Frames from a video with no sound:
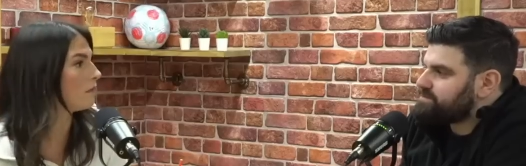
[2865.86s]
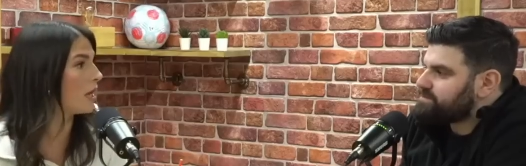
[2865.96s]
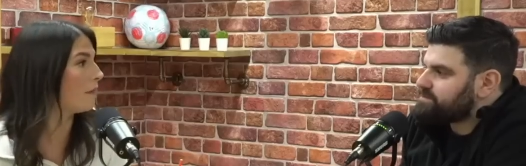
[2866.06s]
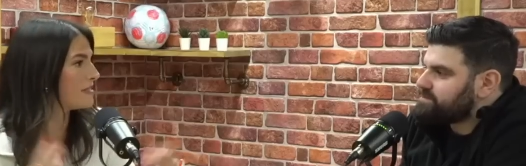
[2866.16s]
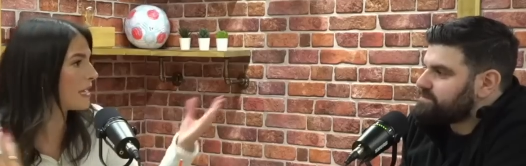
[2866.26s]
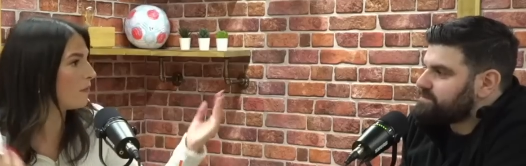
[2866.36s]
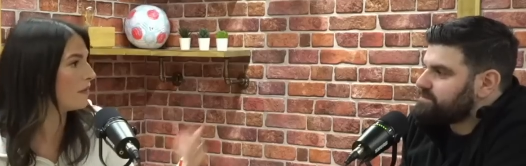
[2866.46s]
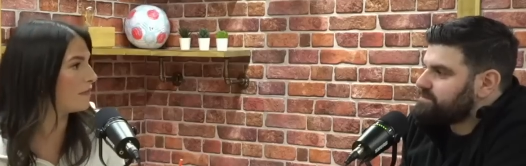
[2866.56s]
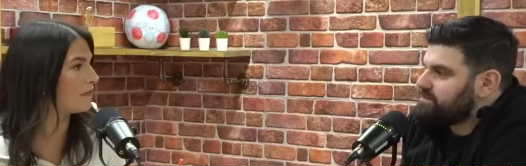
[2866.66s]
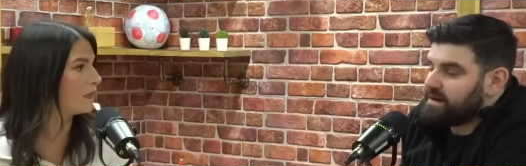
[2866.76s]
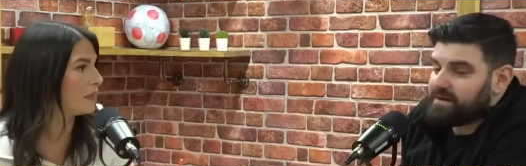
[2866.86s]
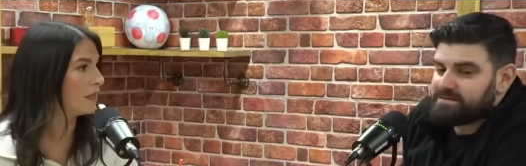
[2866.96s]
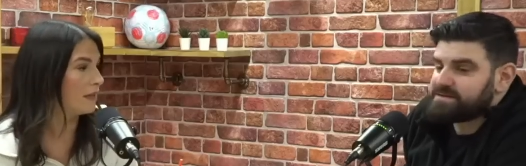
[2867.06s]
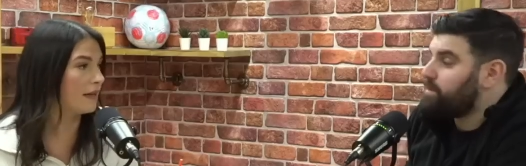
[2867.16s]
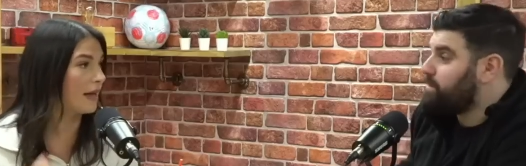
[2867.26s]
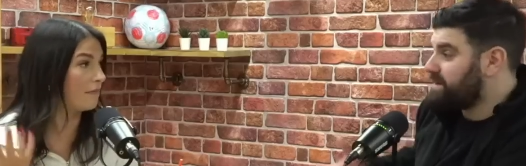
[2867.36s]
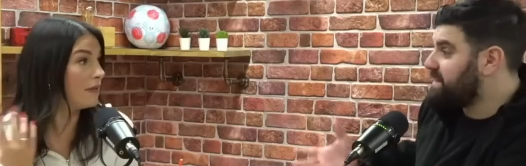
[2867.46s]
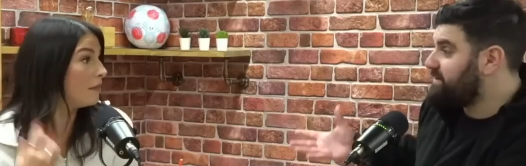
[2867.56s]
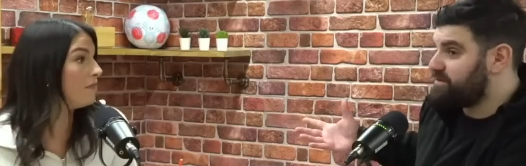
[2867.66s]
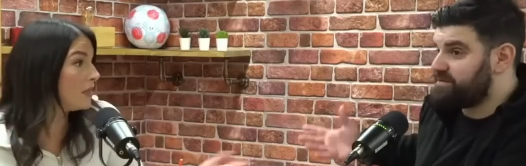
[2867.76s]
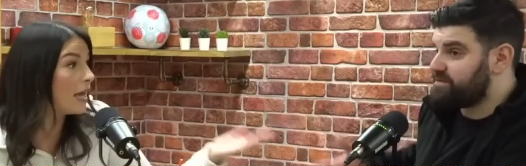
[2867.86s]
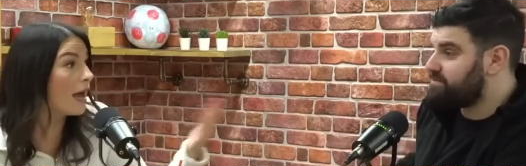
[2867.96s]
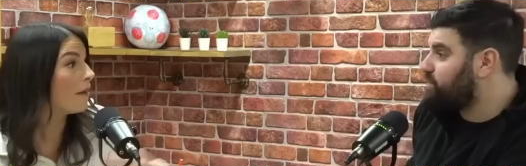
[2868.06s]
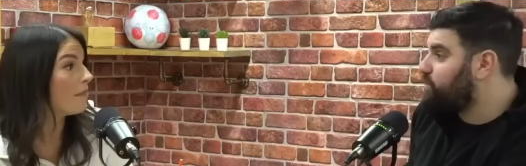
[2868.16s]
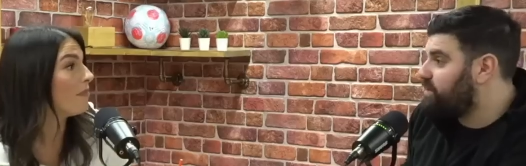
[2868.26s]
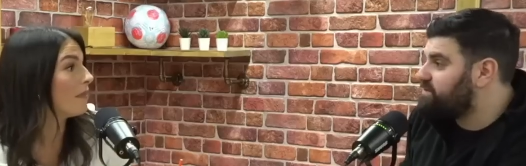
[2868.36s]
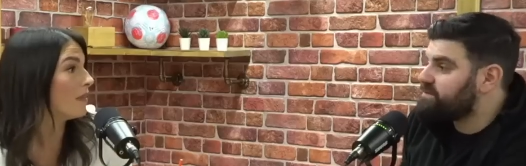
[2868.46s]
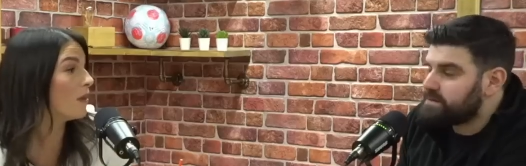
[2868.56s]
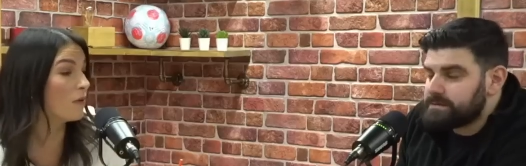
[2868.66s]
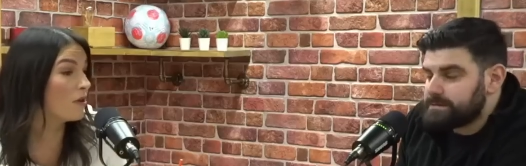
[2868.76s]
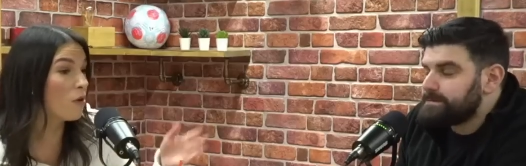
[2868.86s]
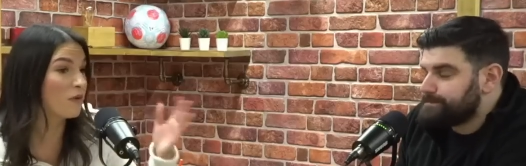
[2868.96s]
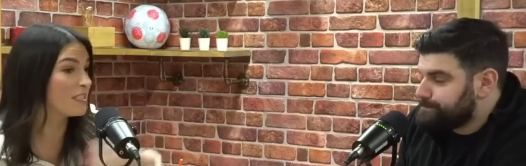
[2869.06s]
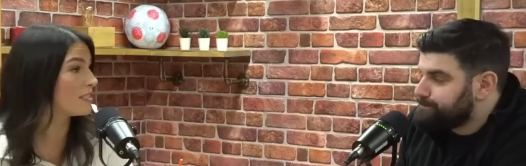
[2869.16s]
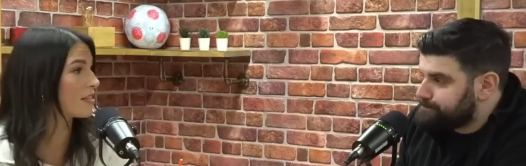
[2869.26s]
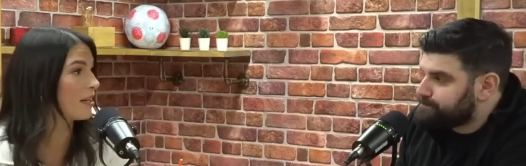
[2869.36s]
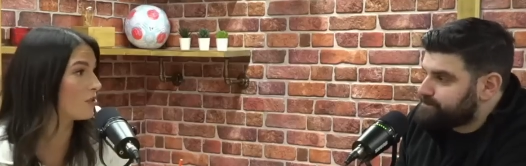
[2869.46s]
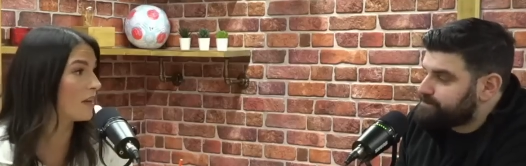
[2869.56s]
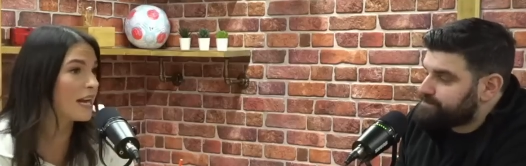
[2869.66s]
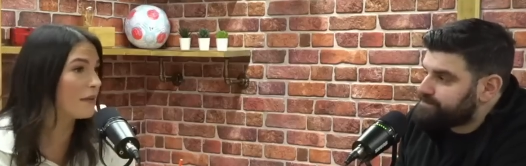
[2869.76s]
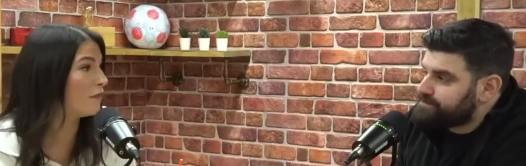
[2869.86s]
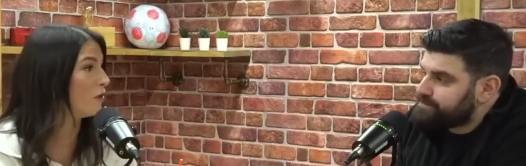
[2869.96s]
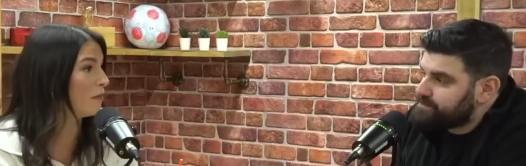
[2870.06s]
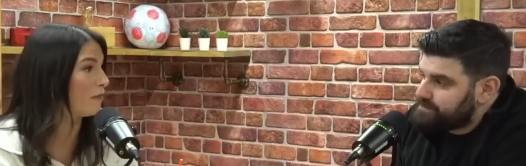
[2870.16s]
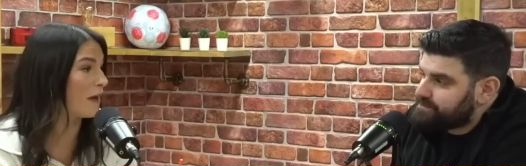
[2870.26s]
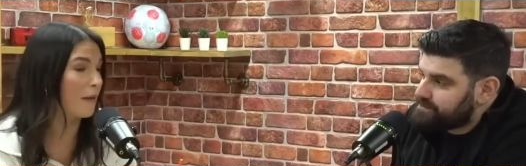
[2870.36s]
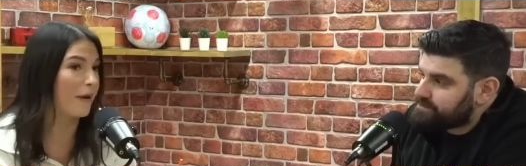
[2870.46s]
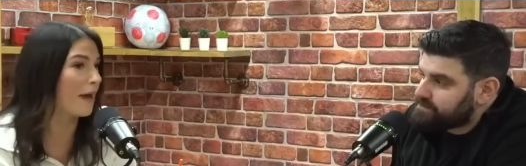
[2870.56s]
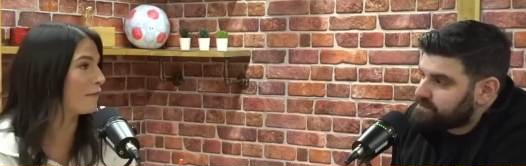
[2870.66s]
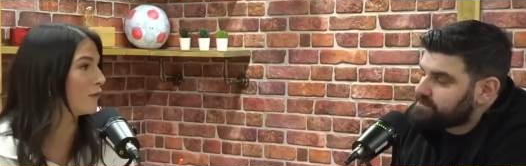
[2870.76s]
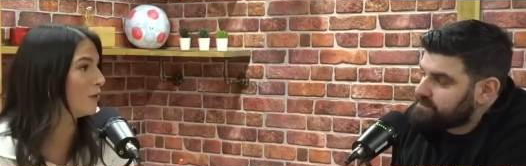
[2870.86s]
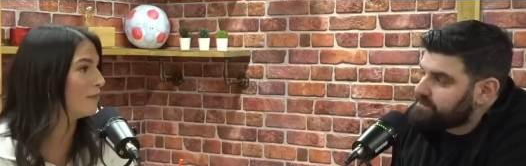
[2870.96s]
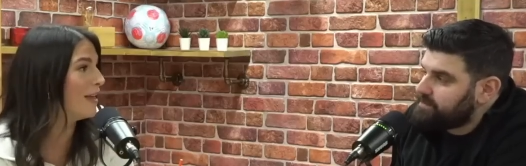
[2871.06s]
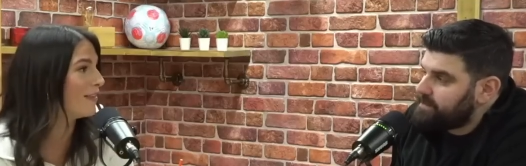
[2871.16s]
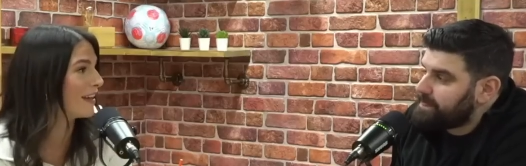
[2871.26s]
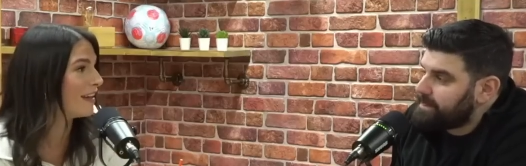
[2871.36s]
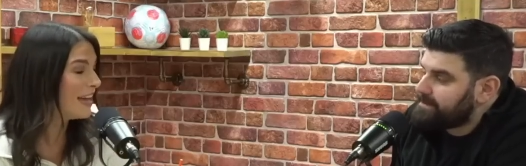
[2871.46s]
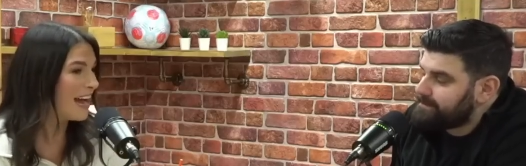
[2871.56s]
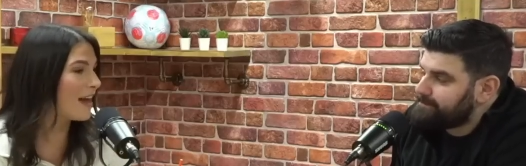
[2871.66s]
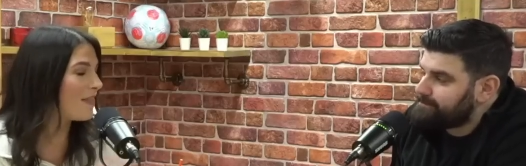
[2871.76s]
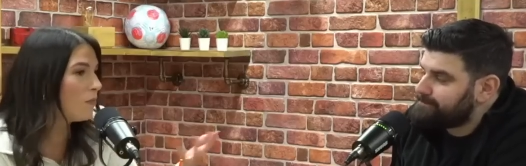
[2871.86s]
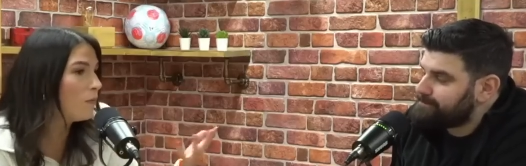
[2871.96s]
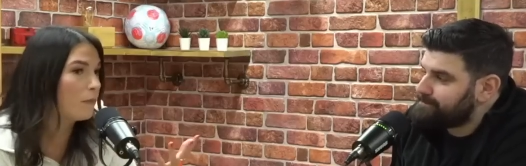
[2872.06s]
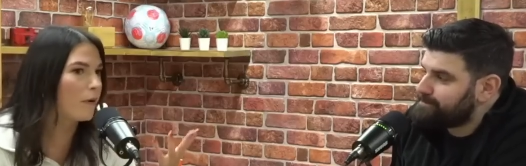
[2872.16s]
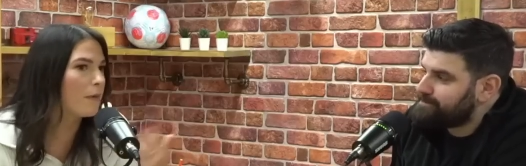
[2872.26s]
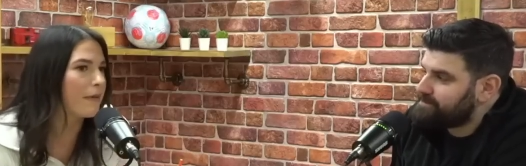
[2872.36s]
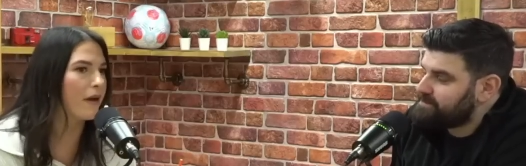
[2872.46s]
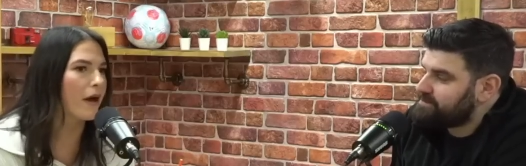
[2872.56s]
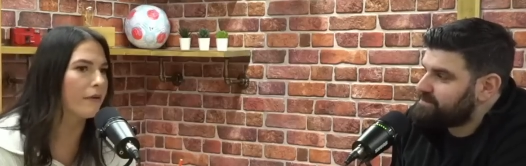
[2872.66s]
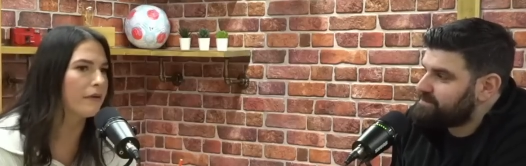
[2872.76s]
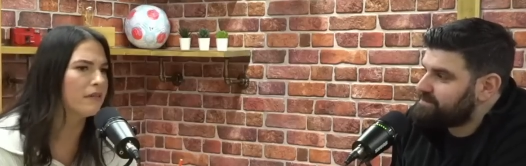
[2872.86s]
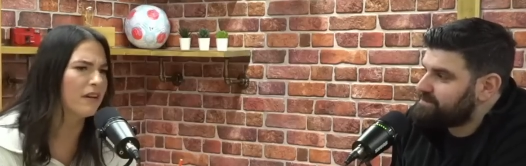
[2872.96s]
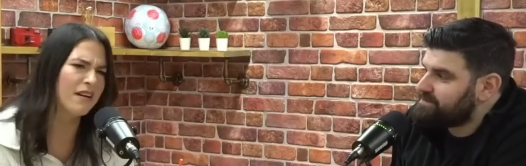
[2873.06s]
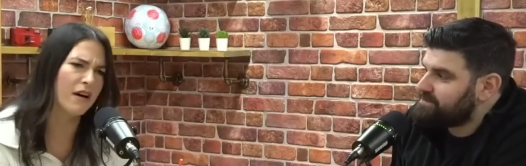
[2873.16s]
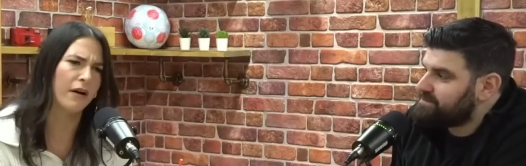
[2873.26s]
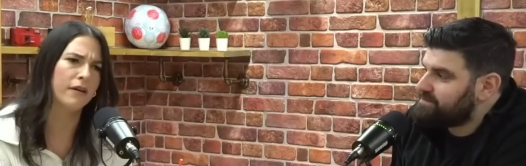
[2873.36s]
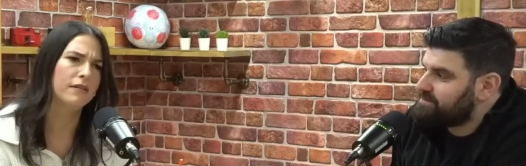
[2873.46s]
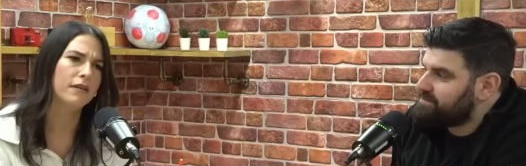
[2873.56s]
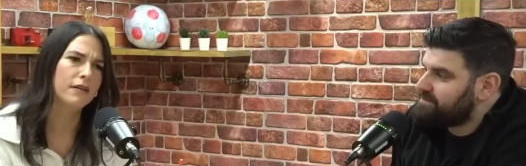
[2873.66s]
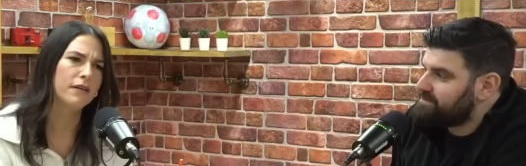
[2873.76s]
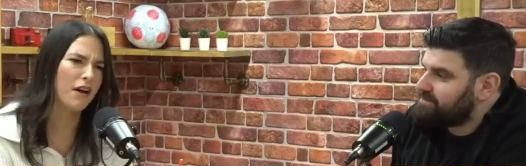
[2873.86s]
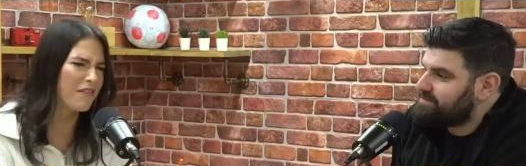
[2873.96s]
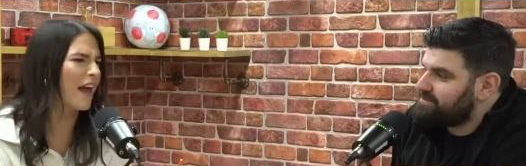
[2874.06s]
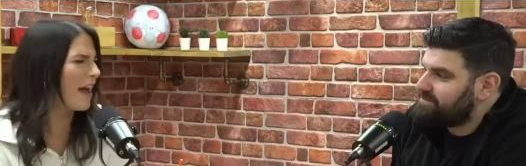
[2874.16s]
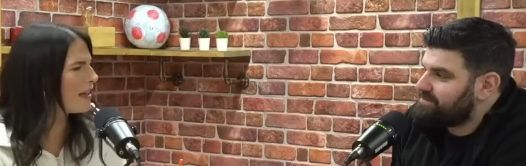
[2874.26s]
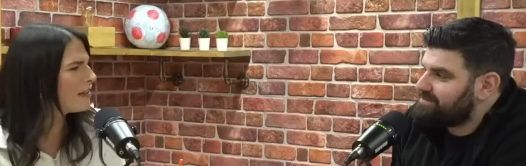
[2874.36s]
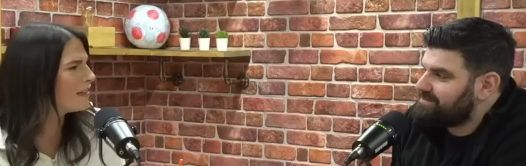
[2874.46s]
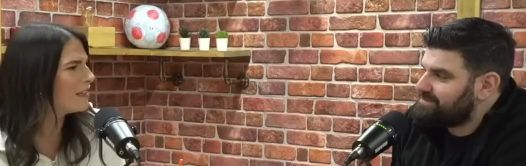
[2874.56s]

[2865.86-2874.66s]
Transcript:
Speaker 1: comes out of... Yeah, someone we'd never even yeah, thought of. That no one's discussed on any form of like platform. that, and then we'll probably go, oh, okay,